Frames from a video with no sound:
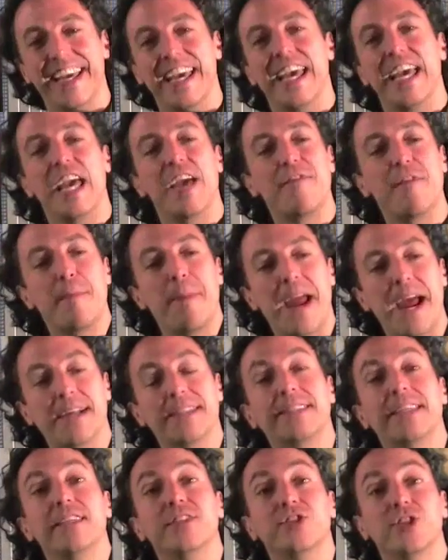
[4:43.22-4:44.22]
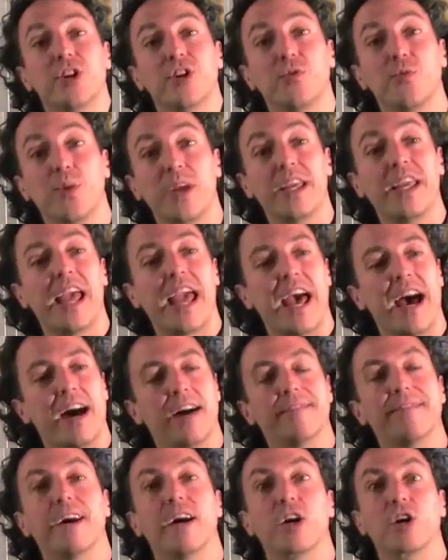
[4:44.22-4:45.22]
If a bat's injured, we
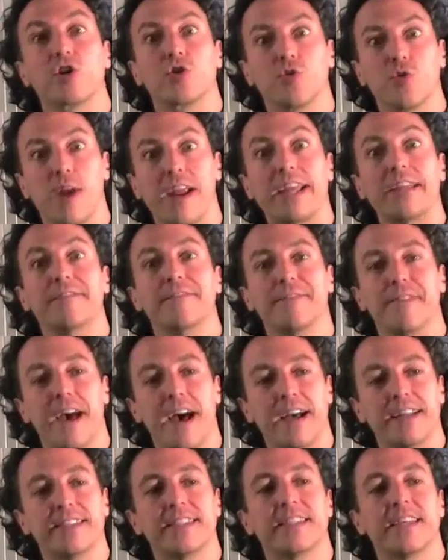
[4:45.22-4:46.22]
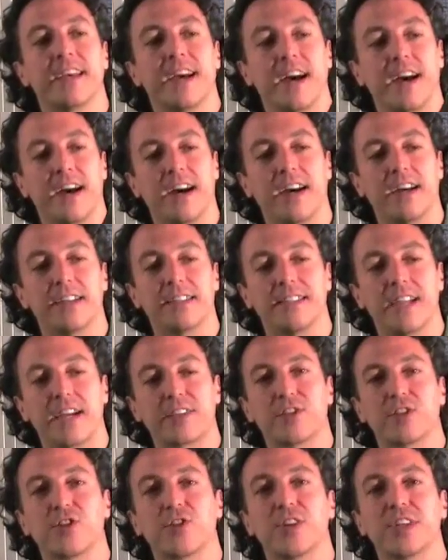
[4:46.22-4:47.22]
have a great vet.
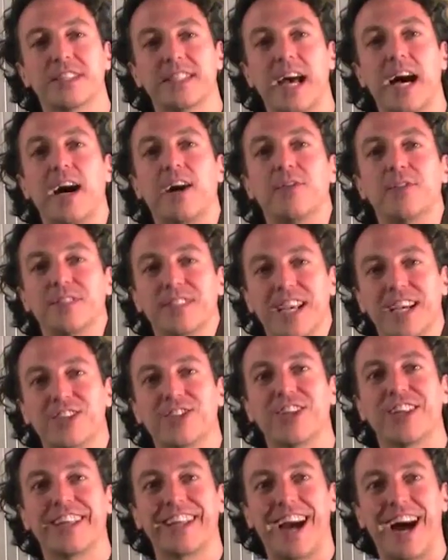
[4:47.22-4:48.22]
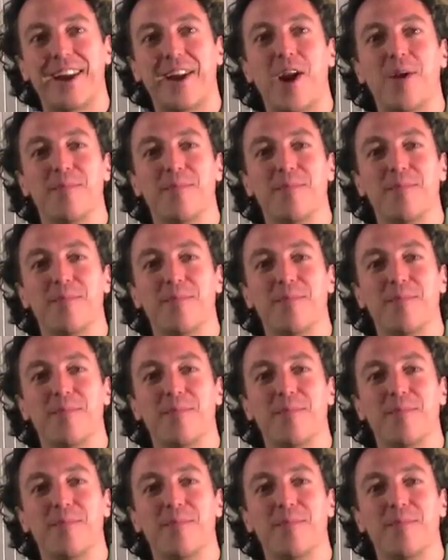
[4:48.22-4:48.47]
Dr. Chris Howe is actually on our